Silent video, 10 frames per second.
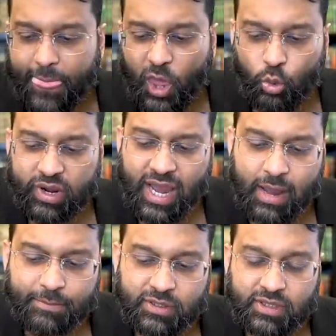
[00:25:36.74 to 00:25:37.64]
What
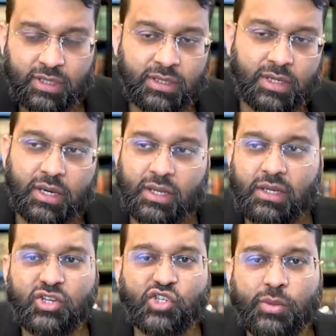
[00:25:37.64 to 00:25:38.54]
happened in, uh,
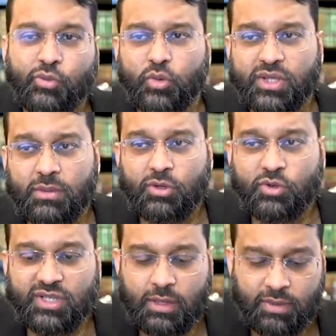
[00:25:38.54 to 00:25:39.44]
in Nishapur with Ibn
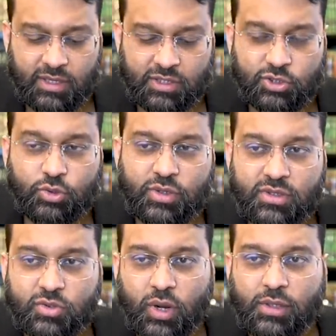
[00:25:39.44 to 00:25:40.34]
Khuzaymah and his
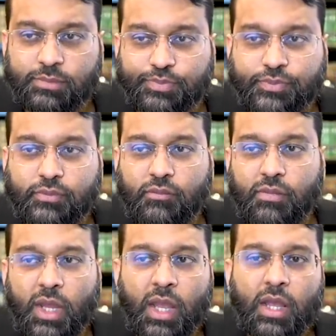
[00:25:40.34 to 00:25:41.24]
students? Well,
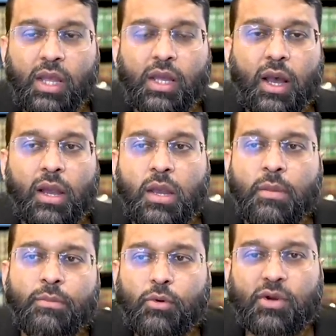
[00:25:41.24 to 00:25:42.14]
a
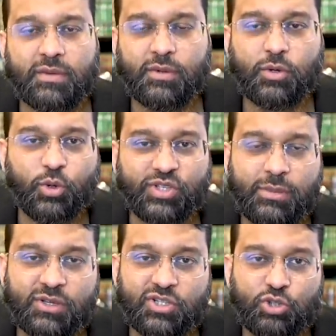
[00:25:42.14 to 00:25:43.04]
number of Ibn
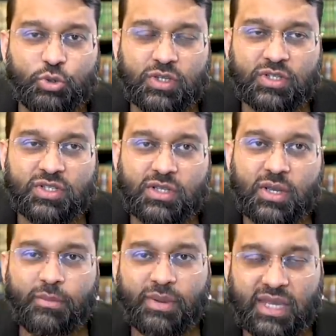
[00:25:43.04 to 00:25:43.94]
Khuzaymah's students
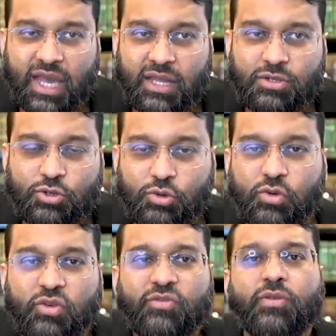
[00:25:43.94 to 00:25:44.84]
began
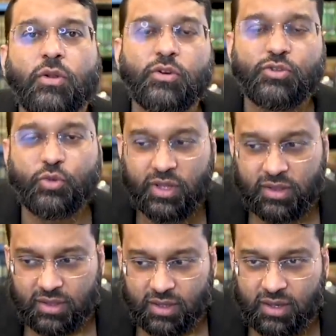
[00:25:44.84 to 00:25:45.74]
to flirt
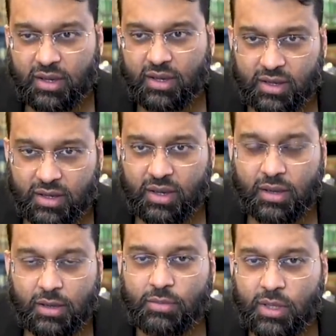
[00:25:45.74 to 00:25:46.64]
with uh,
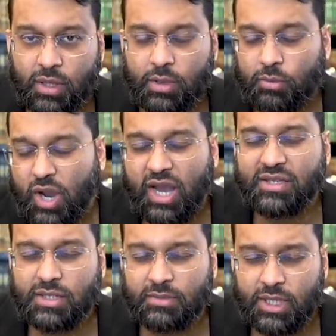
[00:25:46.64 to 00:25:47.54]

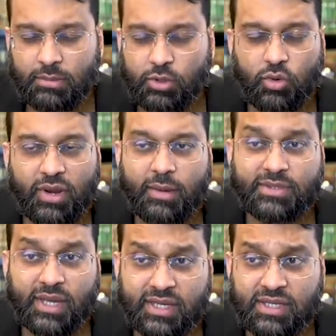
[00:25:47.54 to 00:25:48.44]
Al-Muhasibi and Ibn
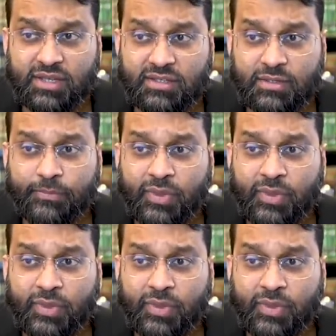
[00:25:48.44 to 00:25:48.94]
Kullab's ideas.